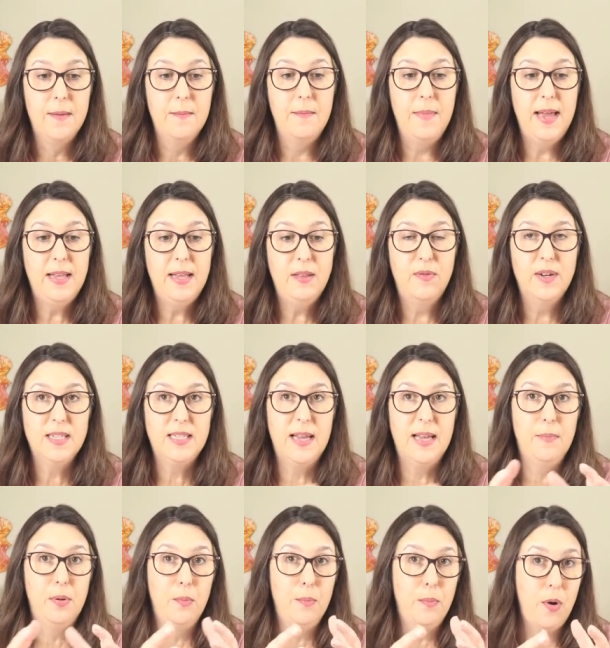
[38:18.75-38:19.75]
made, for
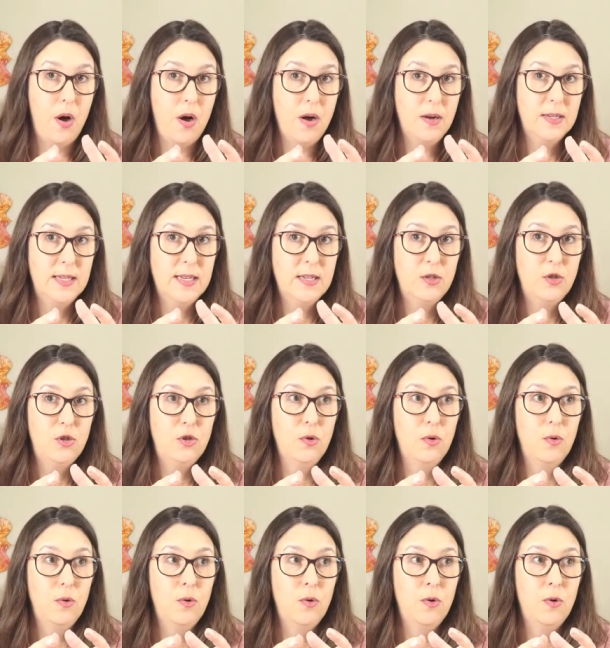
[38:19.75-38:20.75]
example, boxes
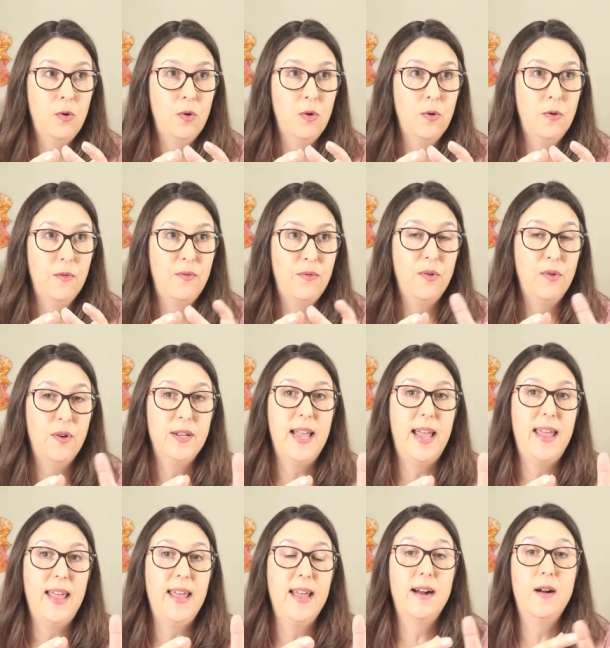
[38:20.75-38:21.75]
to for
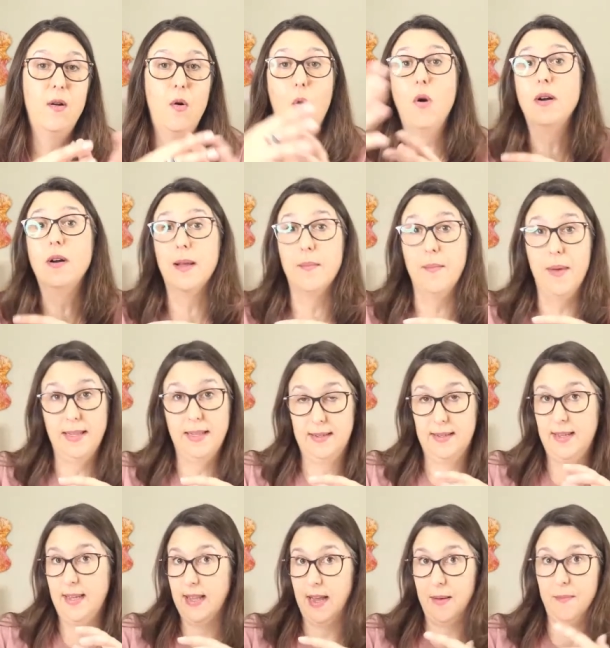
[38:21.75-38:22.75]
their
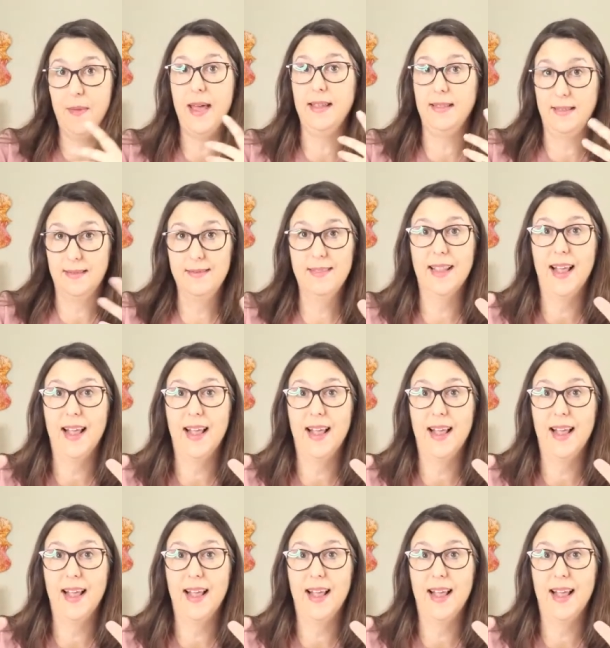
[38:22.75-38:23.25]
ornaments that they made,